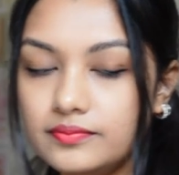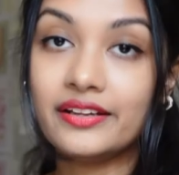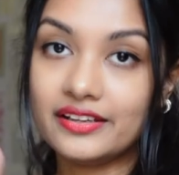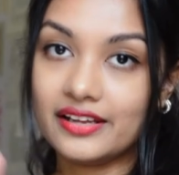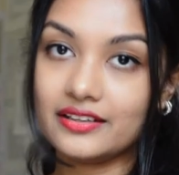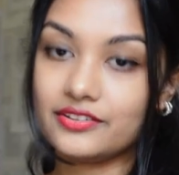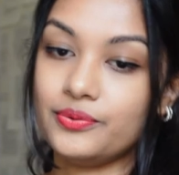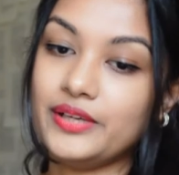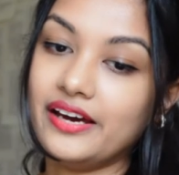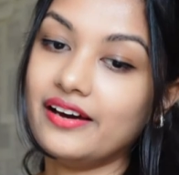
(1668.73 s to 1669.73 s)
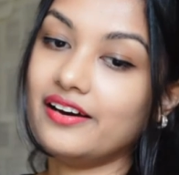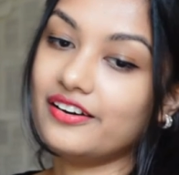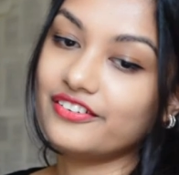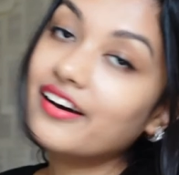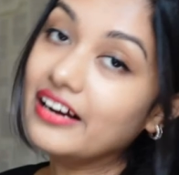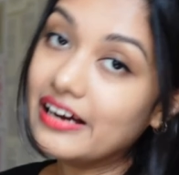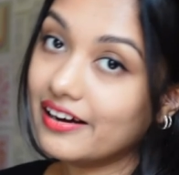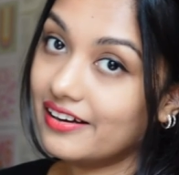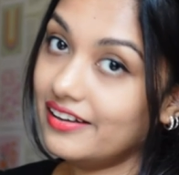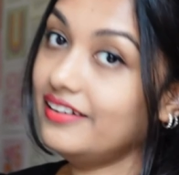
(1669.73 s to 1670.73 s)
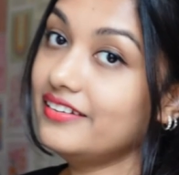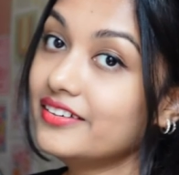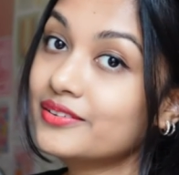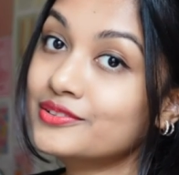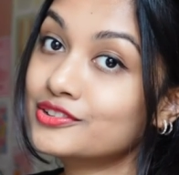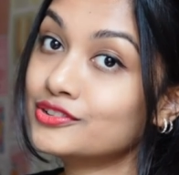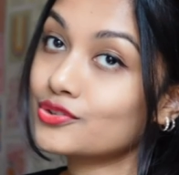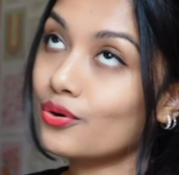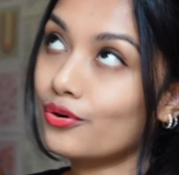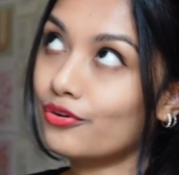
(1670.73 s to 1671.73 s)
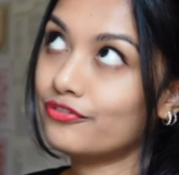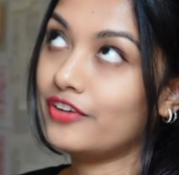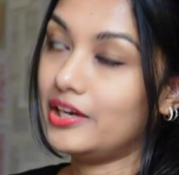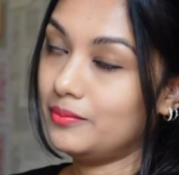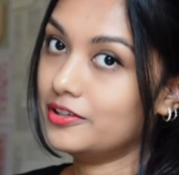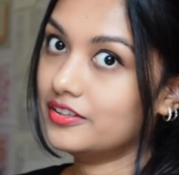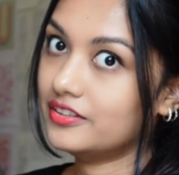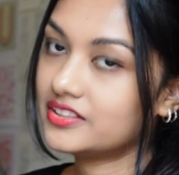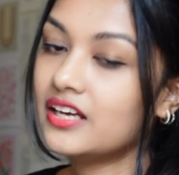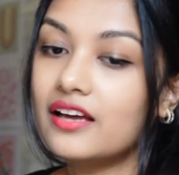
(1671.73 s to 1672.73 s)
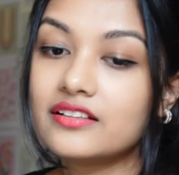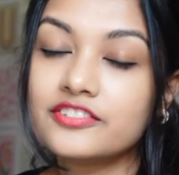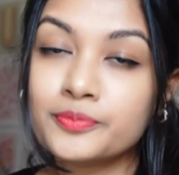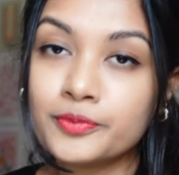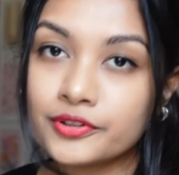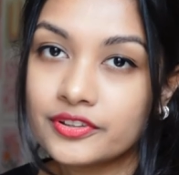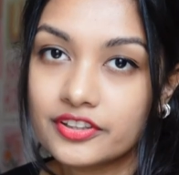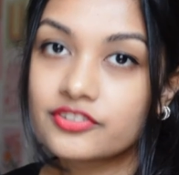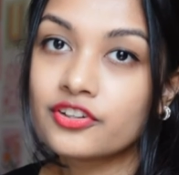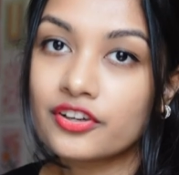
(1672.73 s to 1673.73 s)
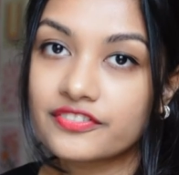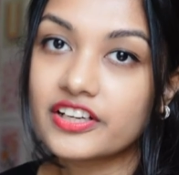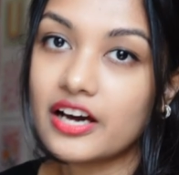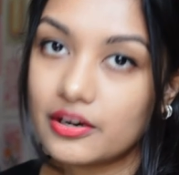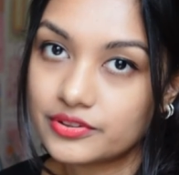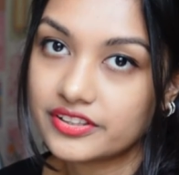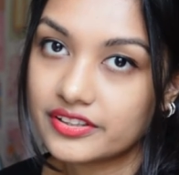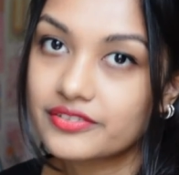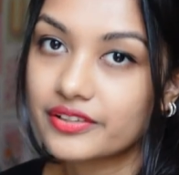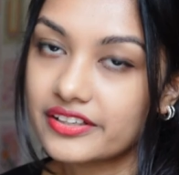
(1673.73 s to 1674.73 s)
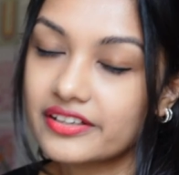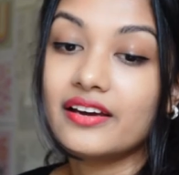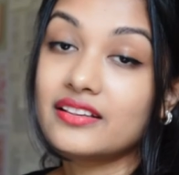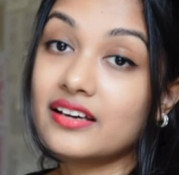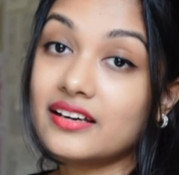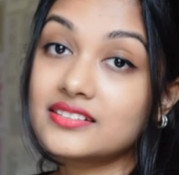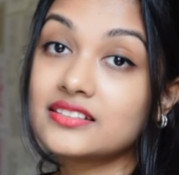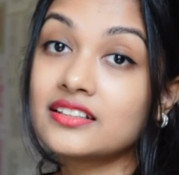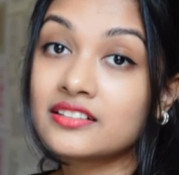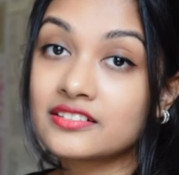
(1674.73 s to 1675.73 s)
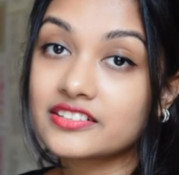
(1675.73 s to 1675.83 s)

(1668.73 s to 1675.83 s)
Next we have a guy who's so famous and his book is not even out yet, okay? And that's none other